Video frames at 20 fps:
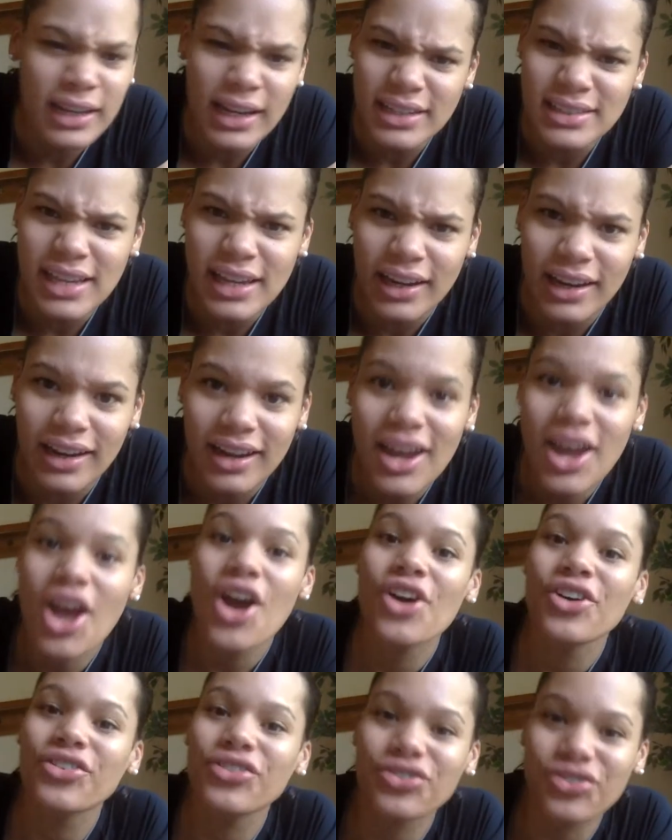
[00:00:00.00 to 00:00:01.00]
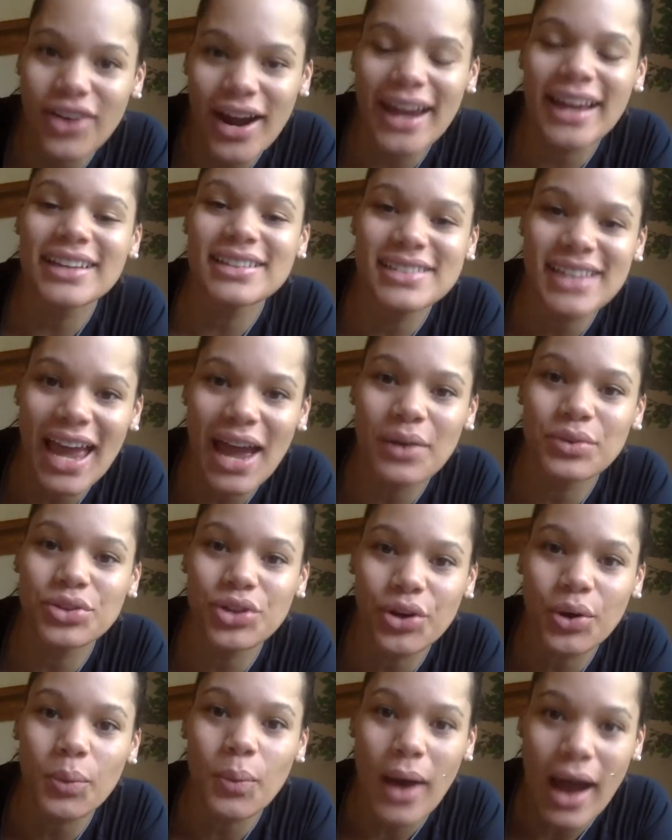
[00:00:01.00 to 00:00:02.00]
I said it. Write down
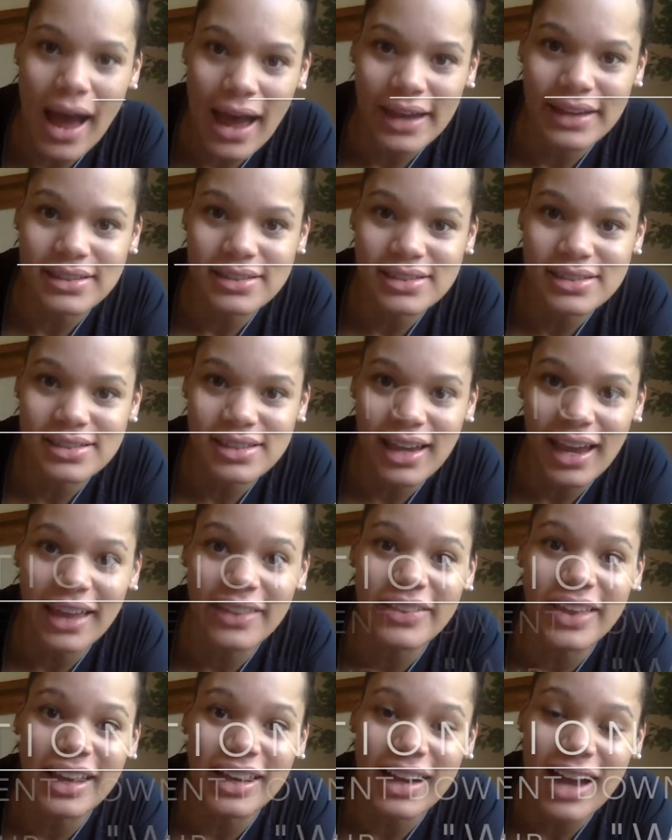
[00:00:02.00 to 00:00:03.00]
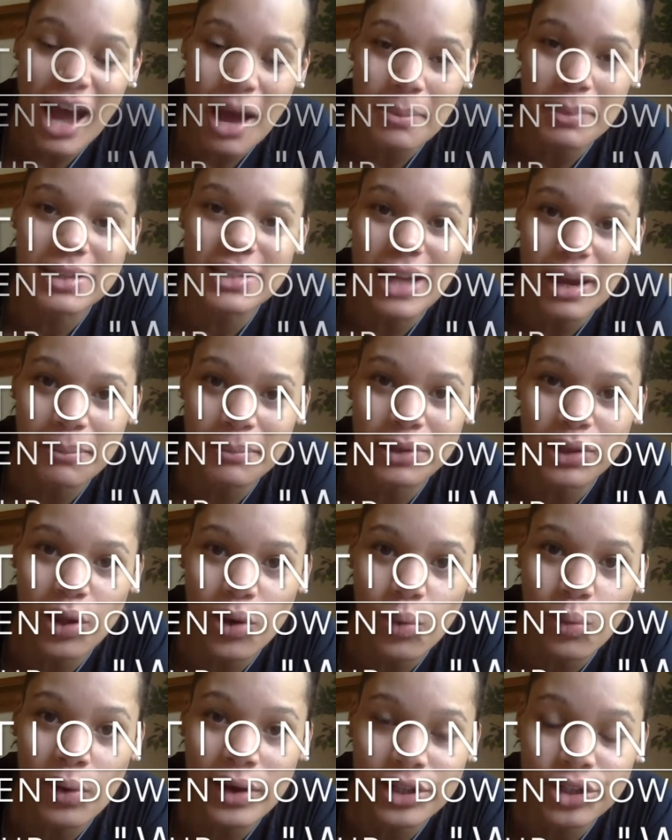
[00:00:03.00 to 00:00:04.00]
your whys and then comment down below
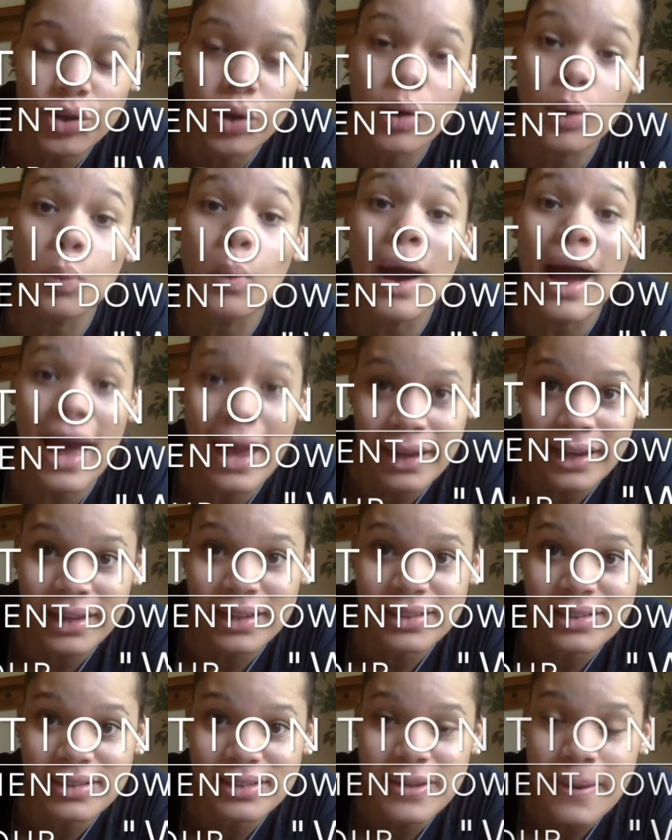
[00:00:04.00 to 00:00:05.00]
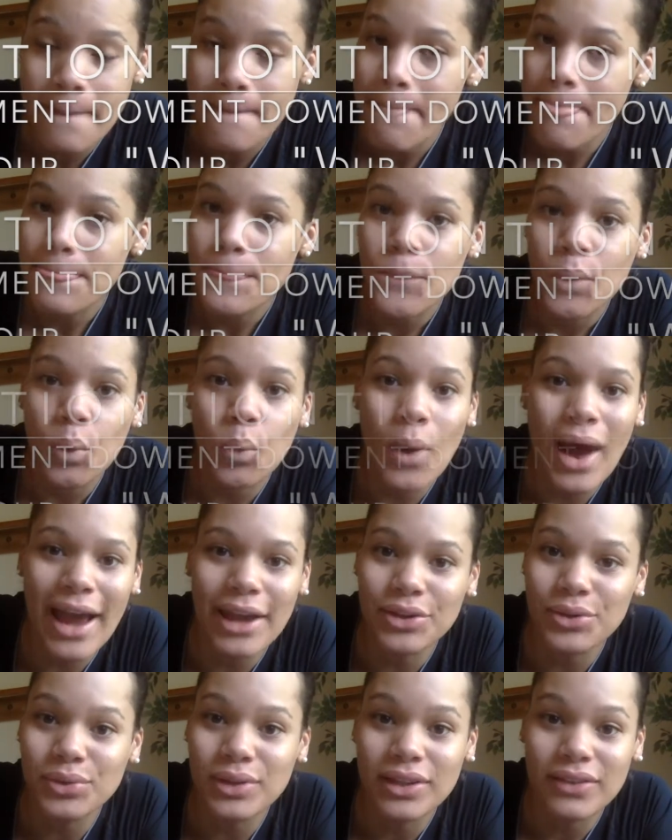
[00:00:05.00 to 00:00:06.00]
what your why is. Why
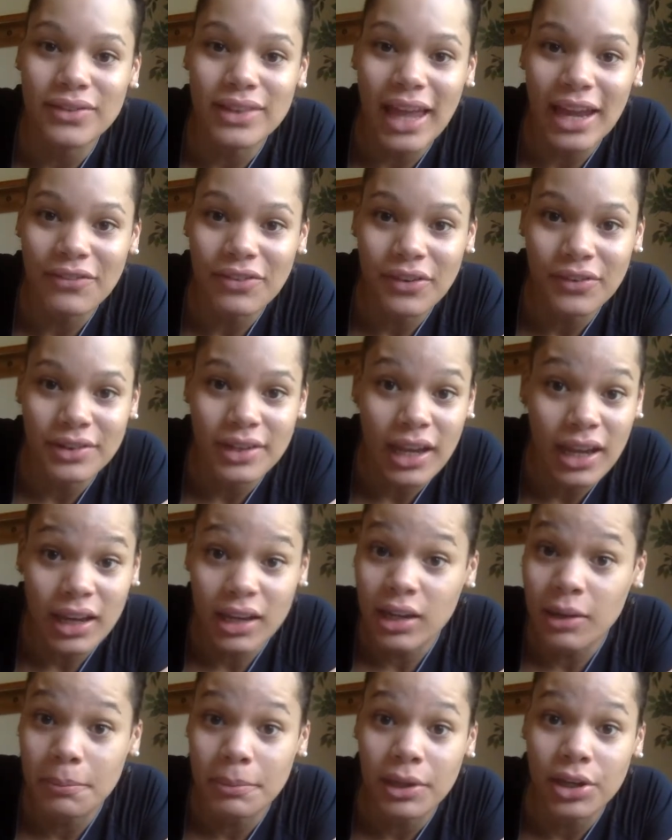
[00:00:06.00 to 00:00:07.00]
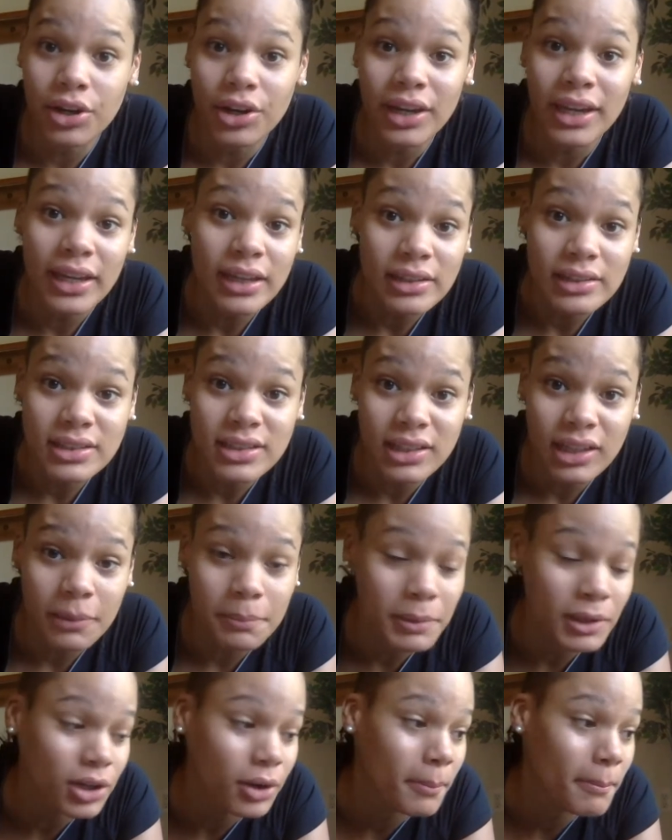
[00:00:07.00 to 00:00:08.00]
you live life every day. It could be your kids, it could
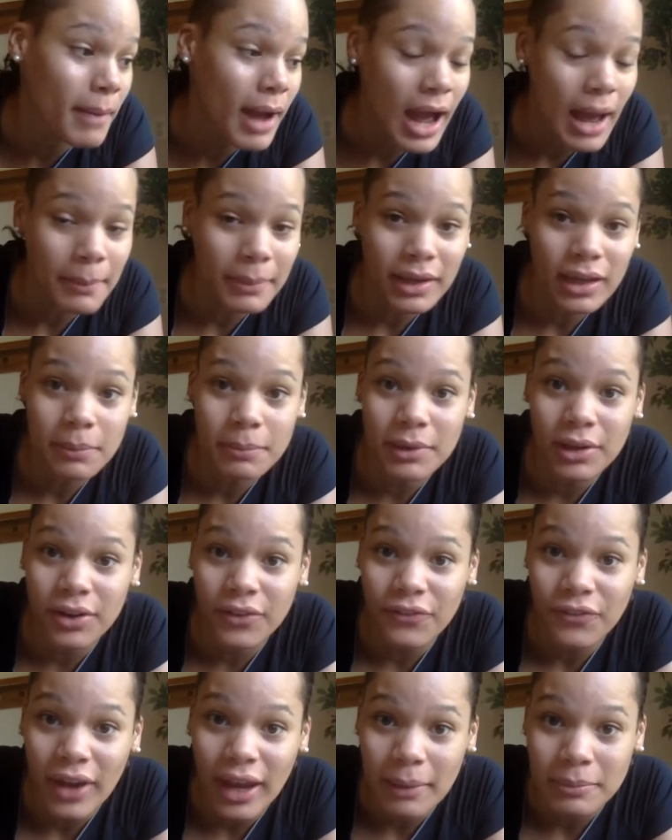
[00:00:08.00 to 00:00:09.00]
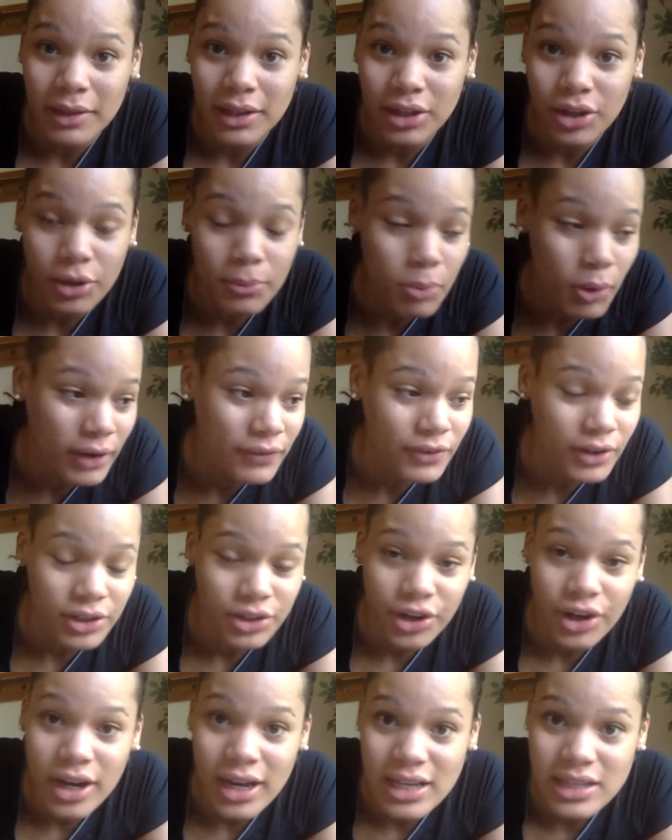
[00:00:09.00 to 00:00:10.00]
be your mom, it could be your family, your boyfriend,
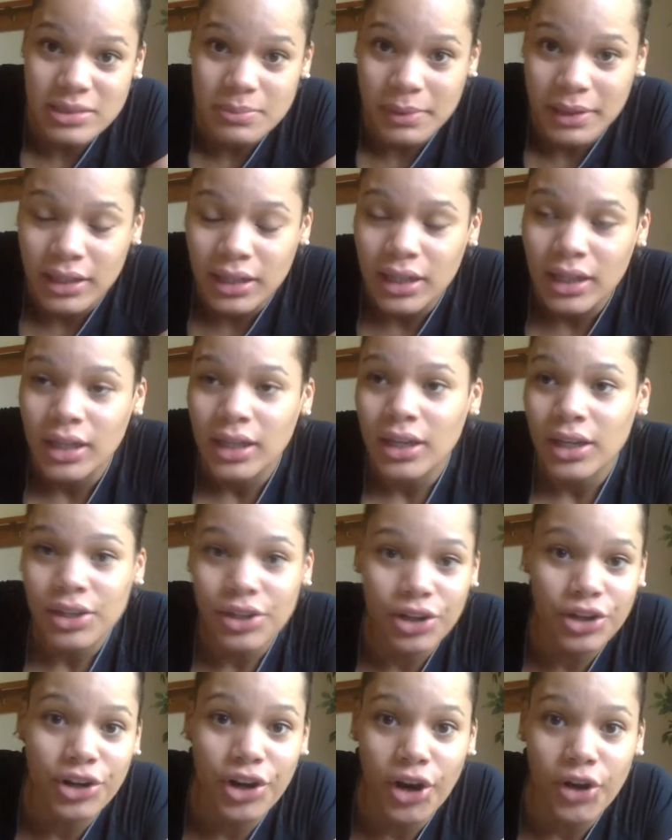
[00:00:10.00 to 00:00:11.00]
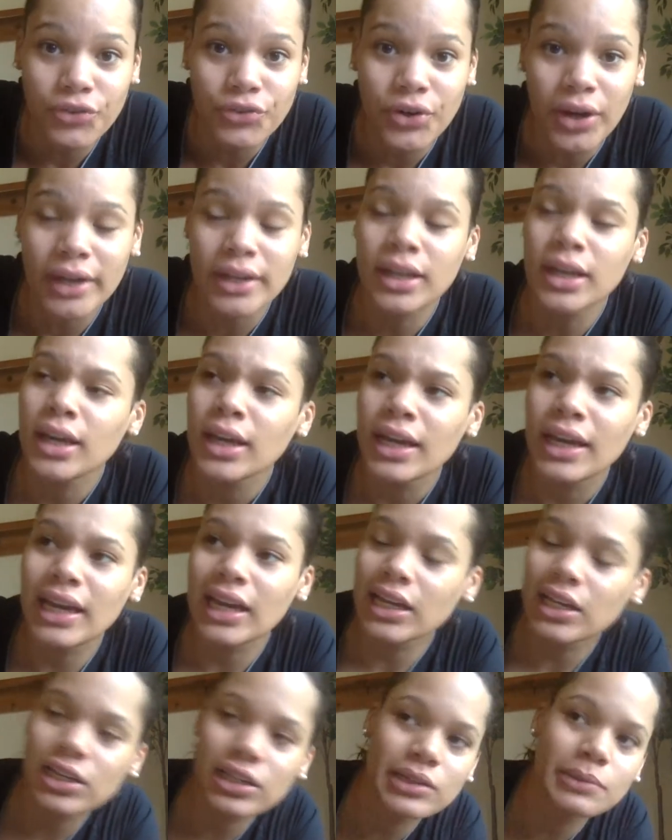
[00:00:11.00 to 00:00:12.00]
your husband, your girlfriend. It
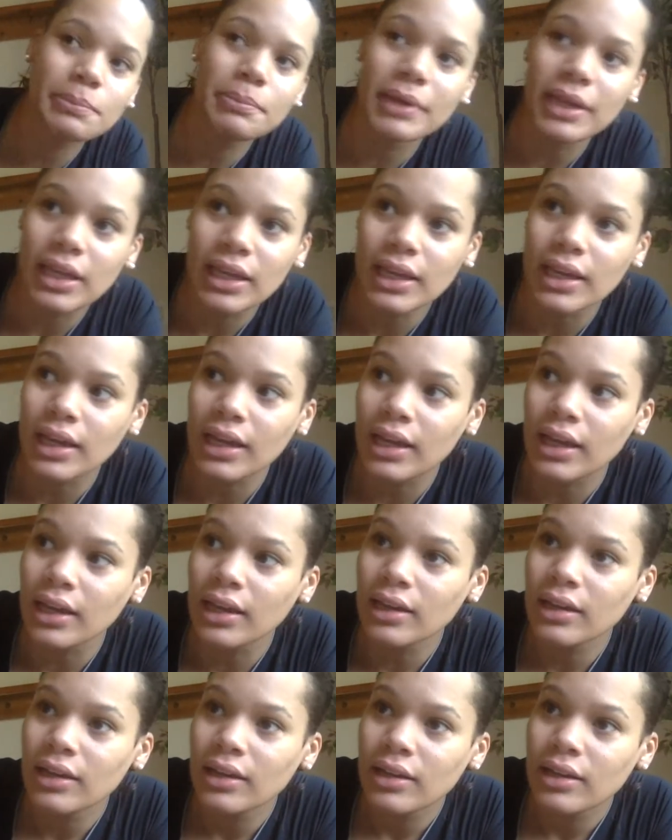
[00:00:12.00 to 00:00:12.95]
could be